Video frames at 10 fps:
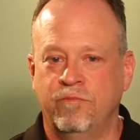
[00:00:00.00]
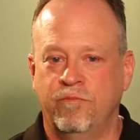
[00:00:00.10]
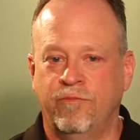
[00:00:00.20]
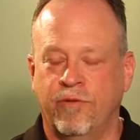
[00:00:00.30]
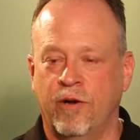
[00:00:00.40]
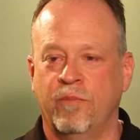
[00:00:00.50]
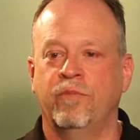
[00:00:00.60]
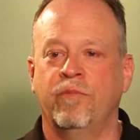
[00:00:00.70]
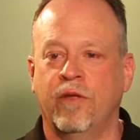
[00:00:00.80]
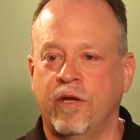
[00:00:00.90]

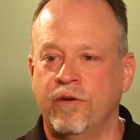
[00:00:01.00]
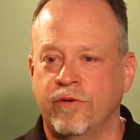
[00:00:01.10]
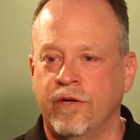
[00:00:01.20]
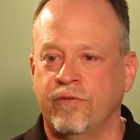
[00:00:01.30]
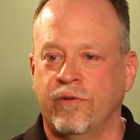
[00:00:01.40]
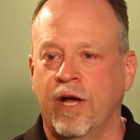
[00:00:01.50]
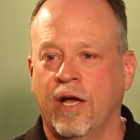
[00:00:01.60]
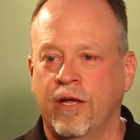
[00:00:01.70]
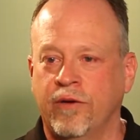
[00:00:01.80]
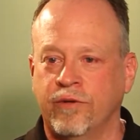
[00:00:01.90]
from the country of
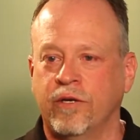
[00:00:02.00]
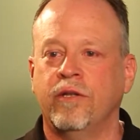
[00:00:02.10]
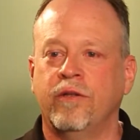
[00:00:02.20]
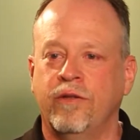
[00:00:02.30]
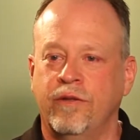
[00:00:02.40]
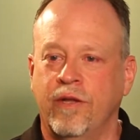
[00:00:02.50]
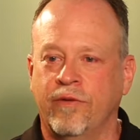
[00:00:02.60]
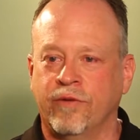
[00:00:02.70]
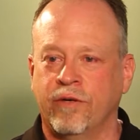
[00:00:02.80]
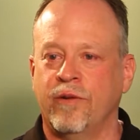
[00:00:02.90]
Iraq ever
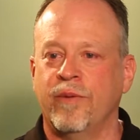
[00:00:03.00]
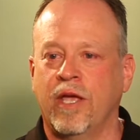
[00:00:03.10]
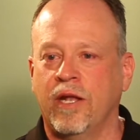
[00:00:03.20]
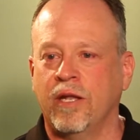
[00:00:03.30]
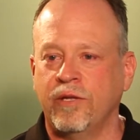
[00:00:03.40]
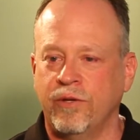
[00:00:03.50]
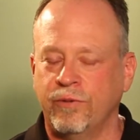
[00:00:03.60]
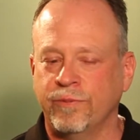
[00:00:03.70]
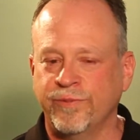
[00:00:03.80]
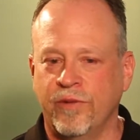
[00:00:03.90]
to make it
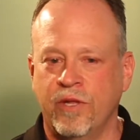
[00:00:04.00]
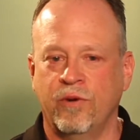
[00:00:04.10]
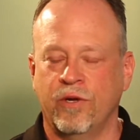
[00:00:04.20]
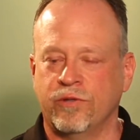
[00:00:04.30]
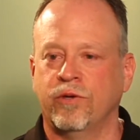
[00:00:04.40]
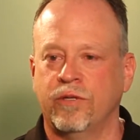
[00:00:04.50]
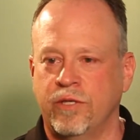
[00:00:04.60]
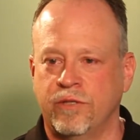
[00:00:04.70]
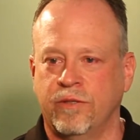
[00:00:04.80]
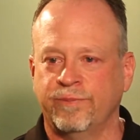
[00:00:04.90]
into the U.S. court
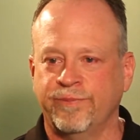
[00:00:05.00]
system.